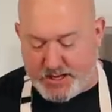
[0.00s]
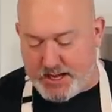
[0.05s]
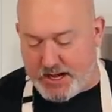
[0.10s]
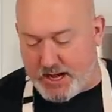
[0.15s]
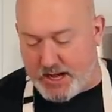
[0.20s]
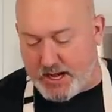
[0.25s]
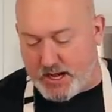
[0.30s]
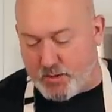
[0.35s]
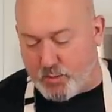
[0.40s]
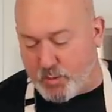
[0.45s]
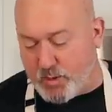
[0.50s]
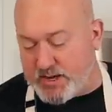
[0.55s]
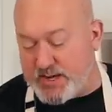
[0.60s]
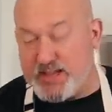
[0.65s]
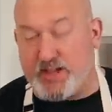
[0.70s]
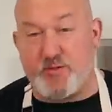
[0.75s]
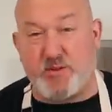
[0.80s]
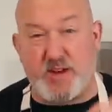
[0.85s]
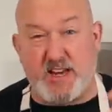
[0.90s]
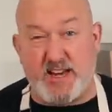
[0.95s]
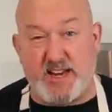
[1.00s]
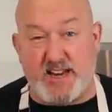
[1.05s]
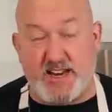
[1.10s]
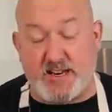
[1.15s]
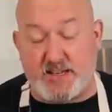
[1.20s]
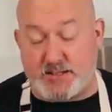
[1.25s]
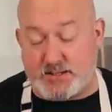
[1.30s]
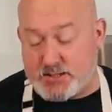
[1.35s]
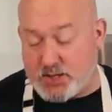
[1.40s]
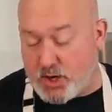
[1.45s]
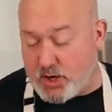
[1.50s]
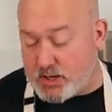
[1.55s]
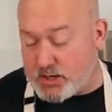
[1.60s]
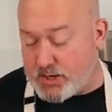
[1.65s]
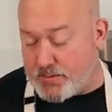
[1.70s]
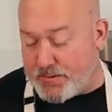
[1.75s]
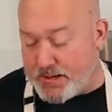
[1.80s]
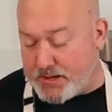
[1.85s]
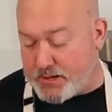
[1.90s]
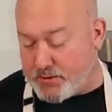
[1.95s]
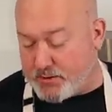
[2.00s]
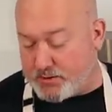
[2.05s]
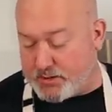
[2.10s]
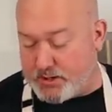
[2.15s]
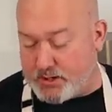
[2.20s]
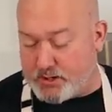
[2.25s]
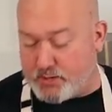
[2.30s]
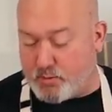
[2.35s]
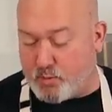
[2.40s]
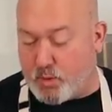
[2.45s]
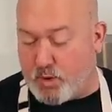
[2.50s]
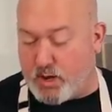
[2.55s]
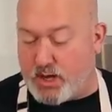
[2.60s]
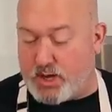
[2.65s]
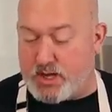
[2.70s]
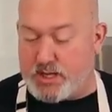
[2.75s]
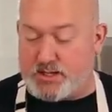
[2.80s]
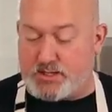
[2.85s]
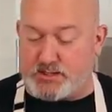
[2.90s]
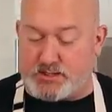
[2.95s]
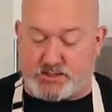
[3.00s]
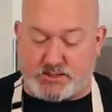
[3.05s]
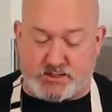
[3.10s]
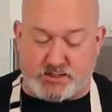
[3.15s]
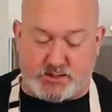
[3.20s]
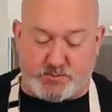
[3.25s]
One ingredient I didn't talk about earlier was